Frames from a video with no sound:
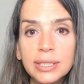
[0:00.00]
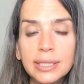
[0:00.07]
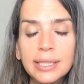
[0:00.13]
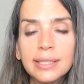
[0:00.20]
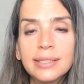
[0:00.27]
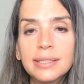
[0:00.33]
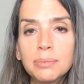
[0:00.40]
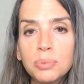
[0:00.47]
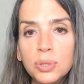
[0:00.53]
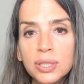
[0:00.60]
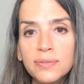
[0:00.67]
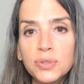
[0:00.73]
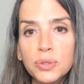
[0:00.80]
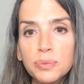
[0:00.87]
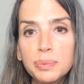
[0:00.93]
in a supportive
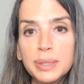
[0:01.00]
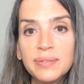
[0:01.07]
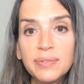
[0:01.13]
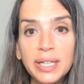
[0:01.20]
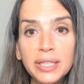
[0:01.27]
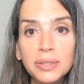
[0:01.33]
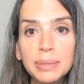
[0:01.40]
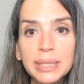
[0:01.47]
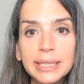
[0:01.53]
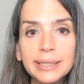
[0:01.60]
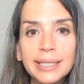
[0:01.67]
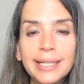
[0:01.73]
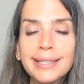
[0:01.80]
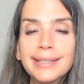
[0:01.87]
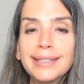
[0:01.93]
group environment,
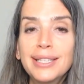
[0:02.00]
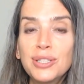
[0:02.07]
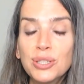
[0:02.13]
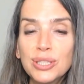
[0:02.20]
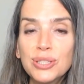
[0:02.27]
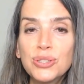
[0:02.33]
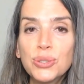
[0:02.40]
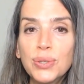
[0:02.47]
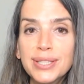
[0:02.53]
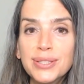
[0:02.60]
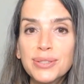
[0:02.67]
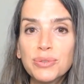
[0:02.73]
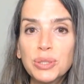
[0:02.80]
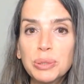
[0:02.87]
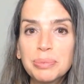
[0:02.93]
then you'll enjoy this
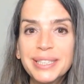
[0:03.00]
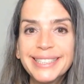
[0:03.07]
group.